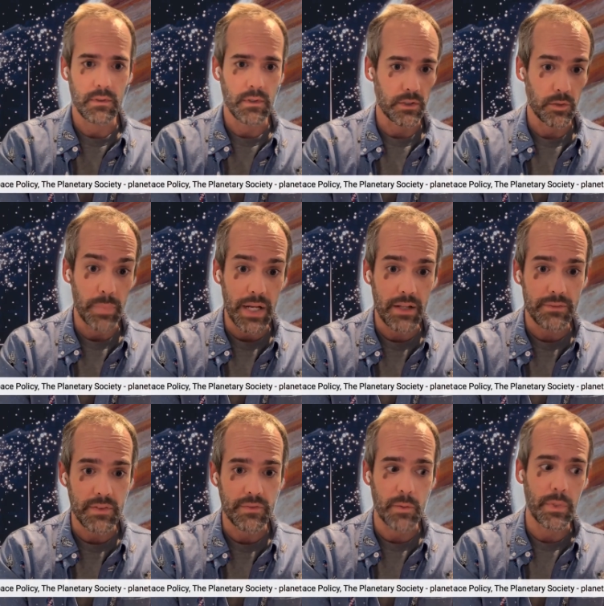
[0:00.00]
all your
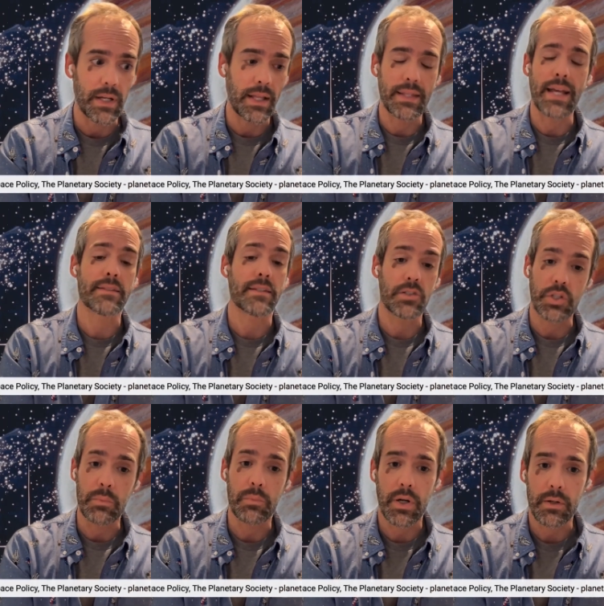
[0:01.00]
benefit from it, and that's the
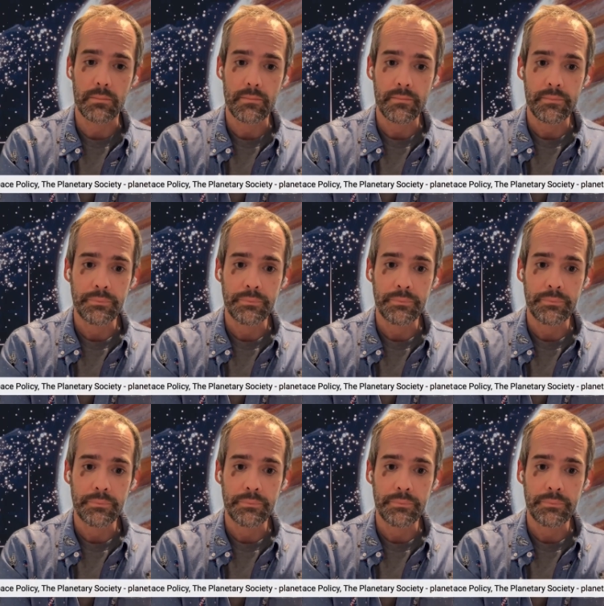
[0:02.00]
cheap part.